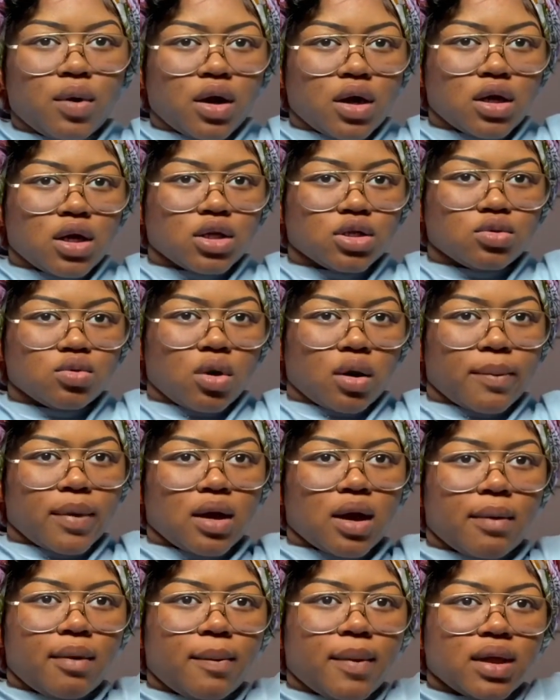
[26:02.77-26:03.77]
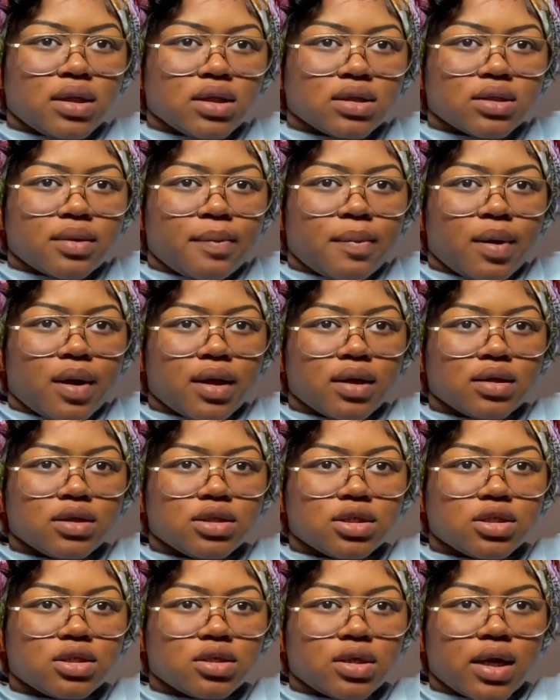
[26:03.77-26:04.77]
gonna do our makeup. I'm gonna make this a bun
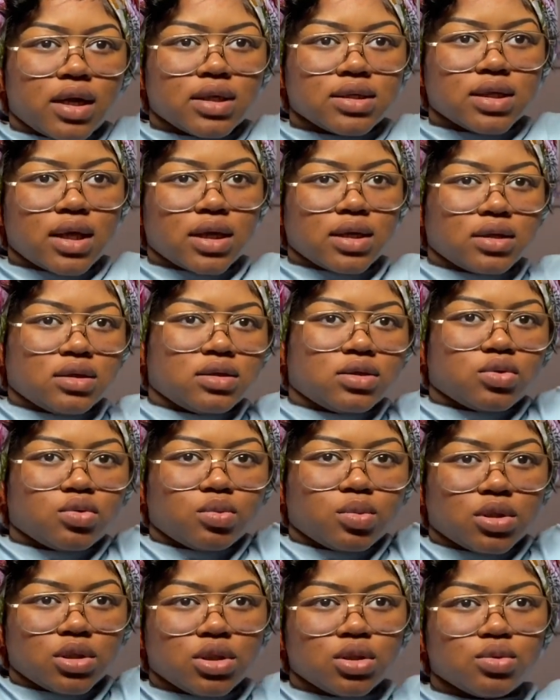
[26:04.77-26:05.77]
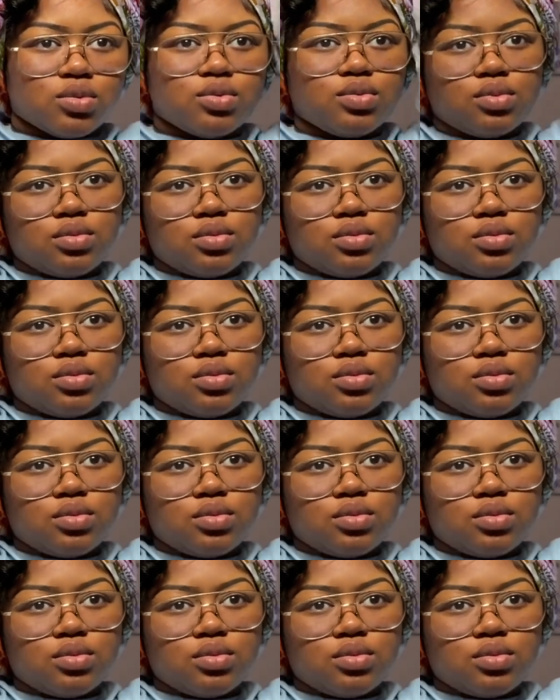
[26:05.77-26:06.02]
just so that it's like super cute.